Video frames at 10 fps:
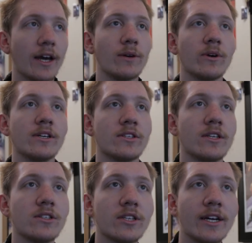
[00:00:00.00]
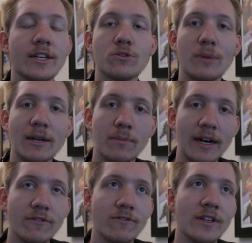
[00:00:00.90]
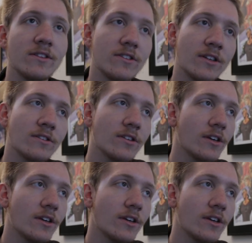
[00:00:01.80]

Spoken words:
Anyways, Insight is made by Vincent,